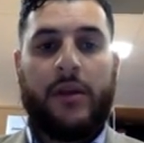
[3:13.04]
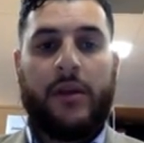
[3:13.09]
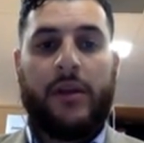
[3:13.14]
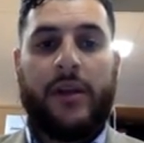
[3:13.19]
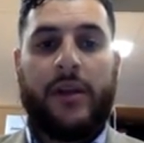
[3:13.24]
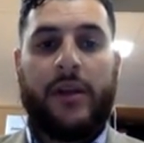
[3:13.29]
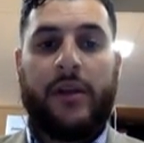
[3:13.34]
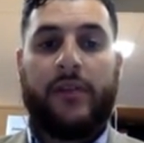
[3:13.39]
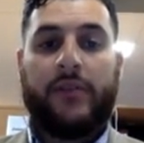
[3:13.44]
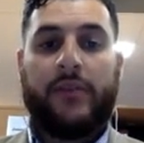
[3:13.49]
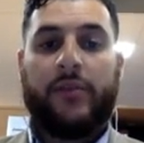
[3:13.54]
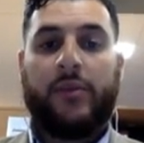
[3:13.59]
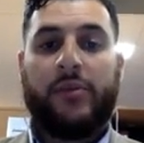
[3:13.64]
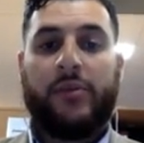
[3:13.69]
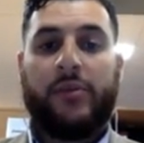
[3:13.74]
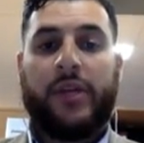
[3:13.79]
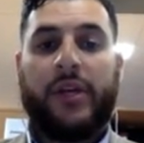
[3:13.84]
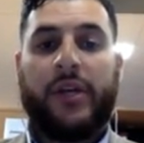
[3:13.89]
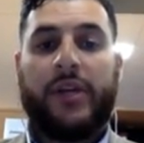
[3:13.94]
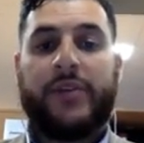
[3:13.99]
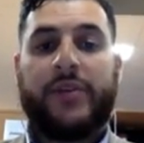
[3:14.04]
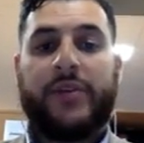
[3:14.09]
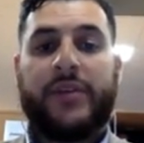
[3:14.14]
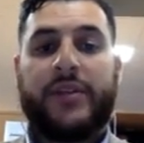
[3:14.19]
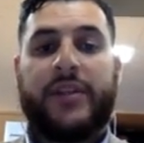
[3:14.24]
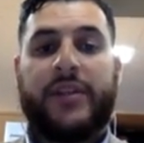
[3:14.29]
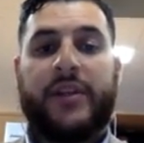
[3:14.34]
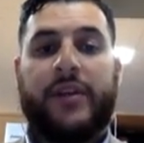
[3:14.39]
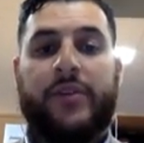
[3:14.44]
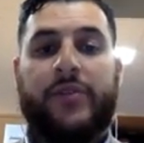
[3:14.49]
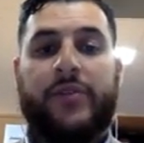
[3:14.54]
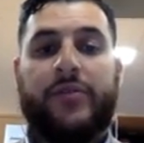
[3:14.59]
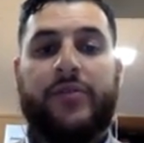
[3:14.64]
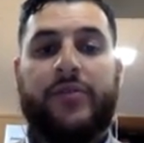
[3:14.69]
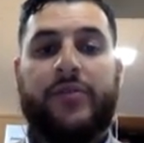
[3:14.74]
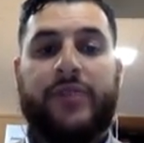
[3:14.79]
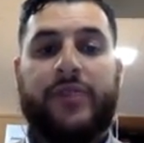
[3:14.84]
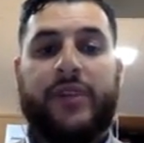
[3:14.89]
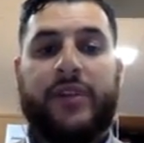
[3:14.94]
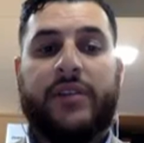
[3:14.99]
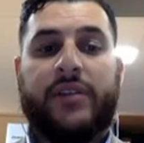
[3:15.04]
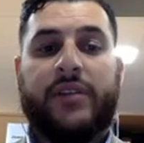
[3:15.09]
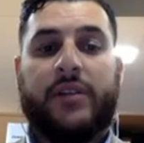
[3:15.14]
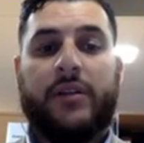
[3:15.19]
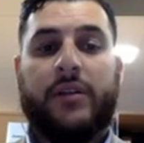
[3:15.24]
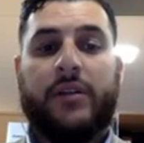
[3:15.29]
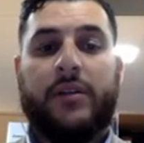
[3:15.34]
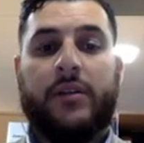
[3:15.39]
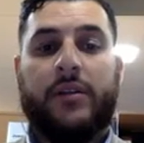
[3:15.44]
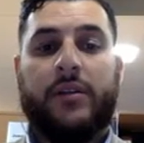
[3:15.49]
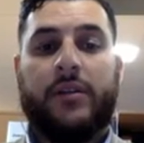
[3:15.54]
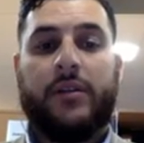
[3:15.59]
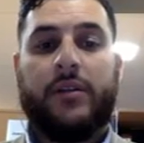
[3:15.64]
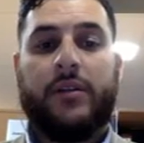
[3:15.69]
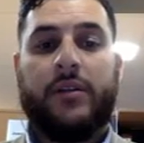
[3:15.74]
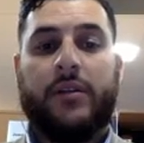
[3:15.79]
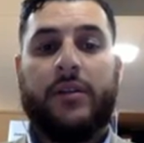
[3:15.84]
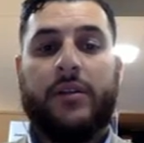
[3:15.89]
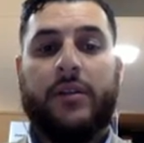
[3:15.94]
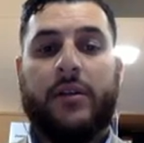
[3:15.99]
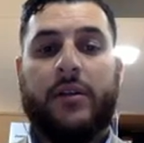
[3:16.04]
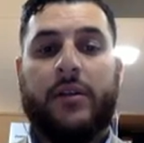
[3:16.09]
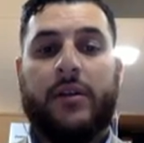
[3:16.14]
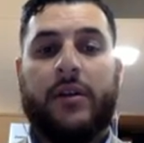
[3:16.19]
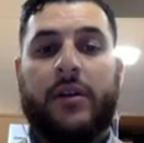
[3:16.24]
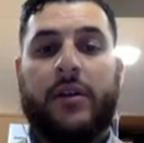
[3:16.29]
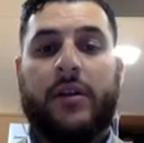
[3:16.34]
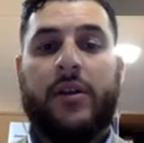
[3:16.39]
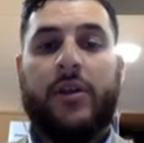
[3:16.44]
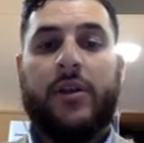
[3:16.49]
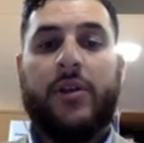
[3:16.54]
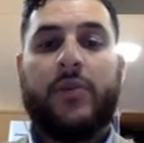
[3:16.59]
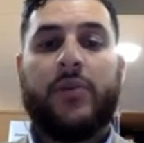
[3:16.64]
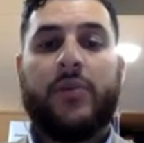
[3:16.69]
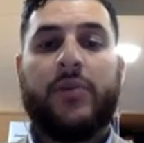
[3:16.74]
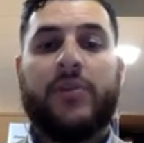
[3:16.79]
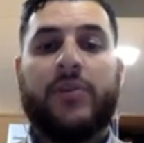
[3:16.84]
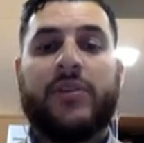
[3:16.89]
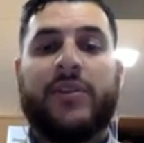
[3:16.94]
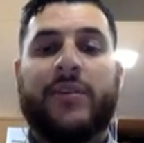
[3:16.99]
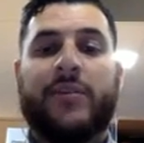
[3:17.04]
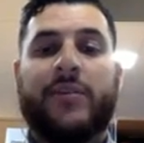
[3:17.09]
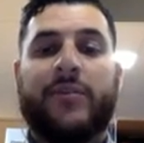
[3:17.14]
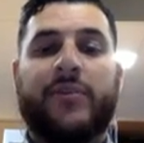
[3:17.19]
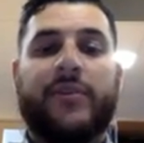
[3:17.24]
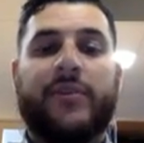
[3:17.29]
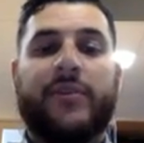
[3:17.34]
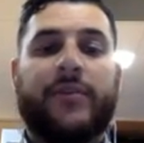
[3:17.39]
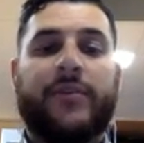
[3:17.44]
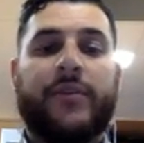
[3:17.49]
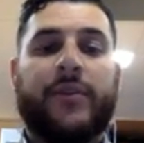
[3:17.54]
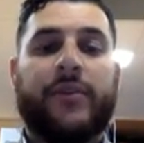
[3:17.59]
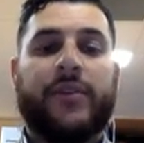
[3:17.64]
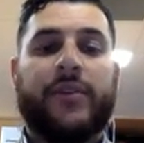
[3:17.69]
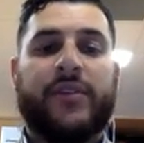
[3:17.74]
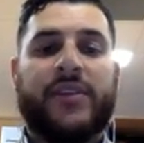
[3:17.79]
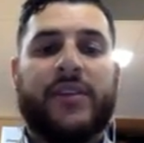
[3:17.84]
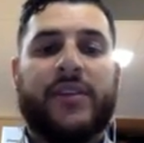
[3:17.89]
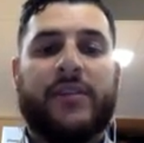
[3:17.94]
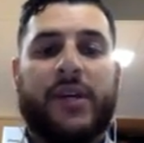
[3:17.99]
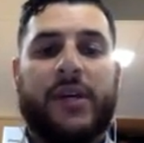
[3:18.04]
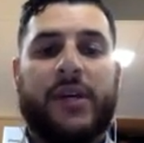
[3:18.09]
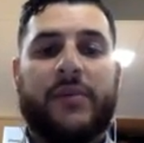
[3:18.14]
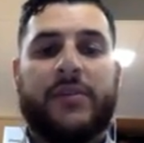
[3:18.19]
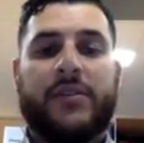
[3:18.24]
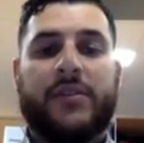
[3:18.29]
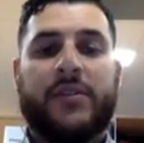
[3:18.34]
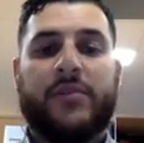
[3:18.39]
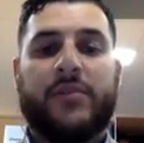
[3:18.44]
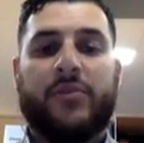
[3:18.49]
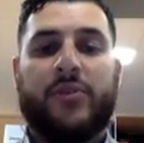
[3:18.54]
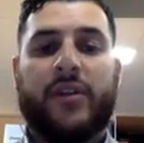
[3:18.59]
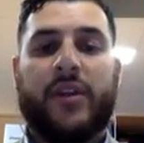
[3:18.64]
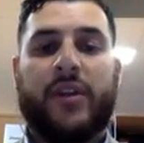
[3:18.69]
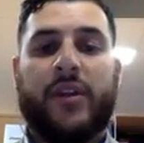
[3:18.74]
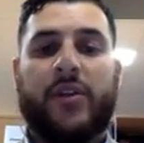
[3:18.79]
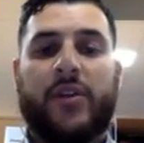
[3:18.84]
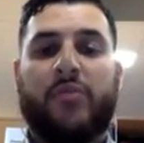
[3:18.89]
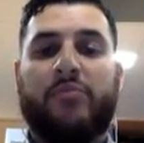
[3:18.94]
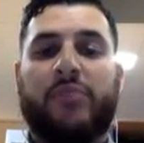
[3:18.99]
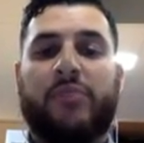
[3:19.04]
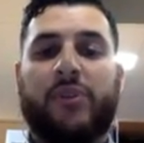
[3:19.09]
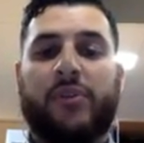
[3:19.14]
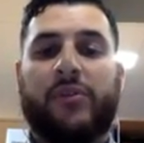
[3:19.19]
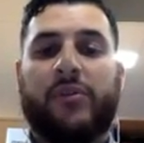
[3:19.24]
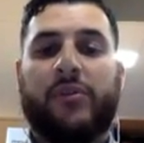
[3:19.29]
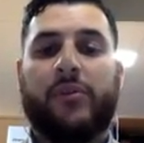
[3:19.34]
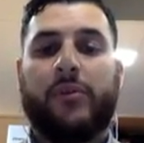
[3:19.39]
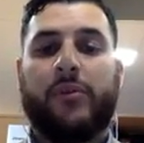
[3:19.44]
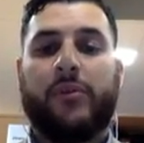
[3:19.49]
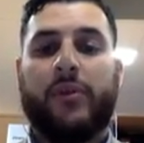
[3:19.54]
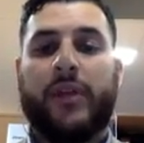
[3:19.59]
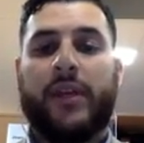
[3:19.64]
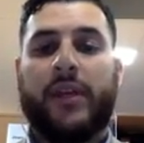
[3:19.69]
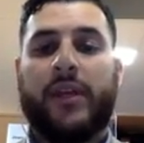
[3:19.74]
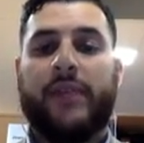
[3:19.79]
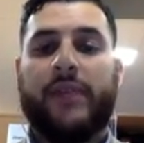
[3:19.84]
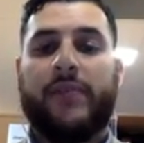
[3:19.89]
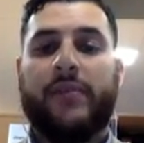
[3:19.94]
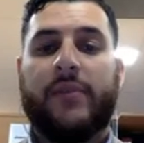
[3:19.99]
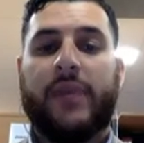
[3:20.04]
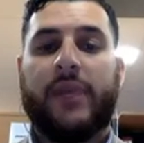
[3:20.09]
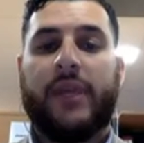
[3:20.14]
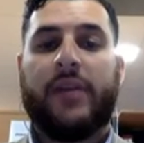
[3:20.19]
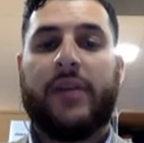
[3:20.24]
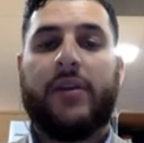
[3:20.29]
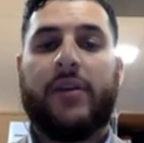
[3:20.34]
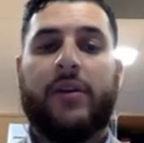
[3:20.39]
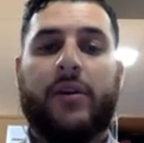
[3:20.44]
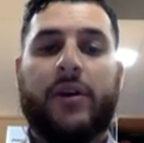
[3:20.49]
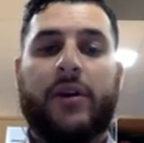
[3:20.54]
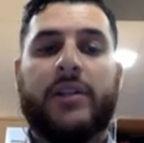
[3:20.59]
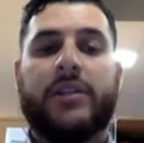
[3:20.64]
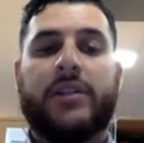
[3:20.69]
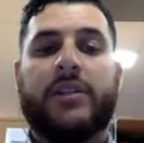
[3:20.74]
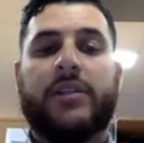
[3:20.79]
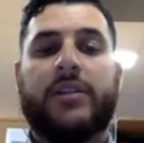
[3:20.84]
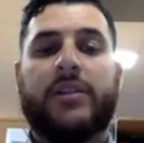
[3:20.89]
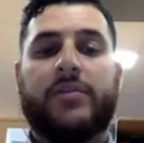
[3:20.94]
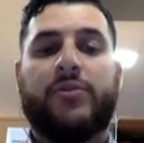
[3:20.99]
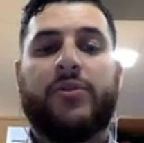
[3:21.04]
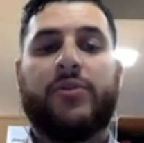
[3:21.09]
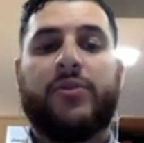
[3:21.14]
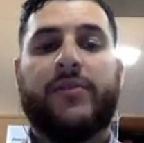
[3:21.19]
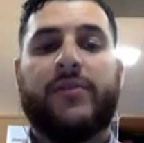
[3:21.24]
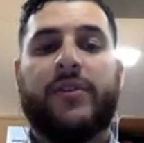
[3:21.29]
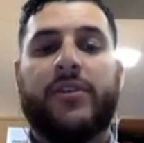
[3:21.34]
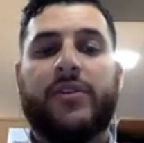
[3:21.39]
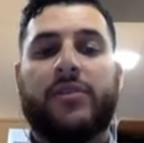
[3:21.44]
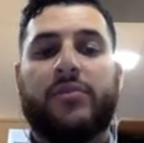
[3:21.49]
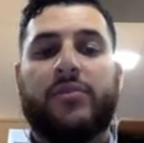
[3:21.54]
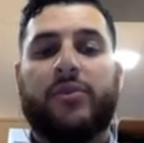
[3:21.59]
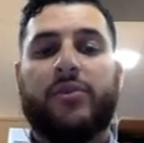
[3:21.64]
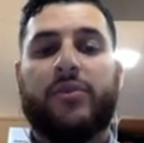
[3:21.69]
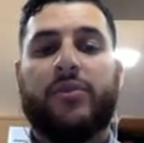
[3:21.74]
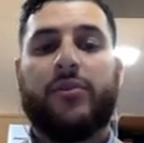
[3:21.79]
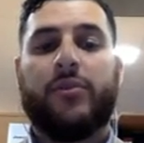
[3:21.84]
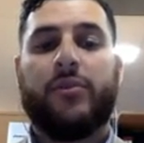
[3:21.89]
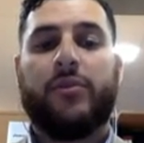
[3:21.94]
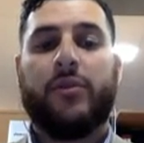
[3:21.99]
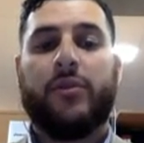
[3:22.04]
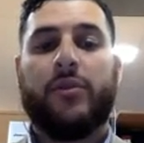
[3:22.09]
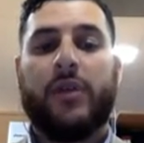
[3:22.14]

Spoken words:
Now, to apply it to our CO2 dragster, you'll use a number of different grit sandpapers to smoothen out your balsa wood and give the paint a nice smooth finish to bond to.